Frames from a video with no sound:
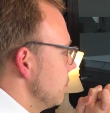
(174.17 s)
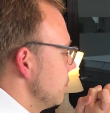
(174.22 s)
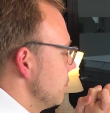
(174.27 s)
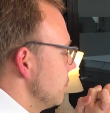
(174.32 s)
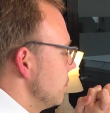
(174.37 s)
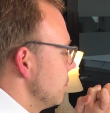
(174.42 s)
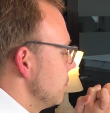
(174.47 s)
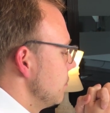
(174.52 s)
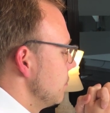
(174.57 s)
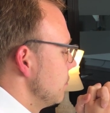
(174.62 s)

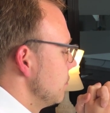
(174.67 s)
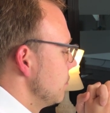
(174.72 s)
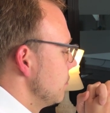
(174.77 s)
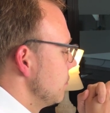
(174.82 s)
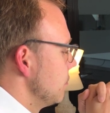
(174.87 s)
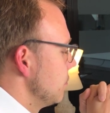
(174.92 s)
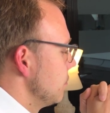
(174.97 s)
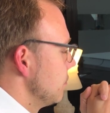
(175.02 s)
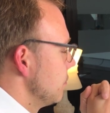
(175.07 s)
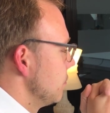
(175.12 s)

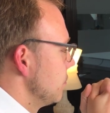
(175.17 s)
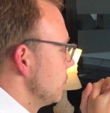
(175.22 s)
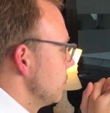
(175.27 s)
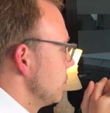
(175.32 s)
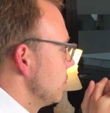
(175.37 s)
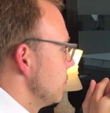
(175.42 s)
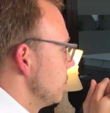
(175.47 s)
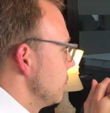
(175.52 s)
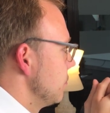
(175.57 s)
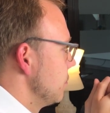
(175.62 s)

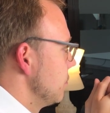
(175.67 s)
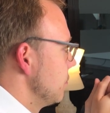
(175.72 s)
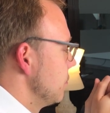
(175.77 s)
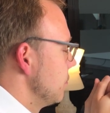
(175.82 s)
Nothing is said.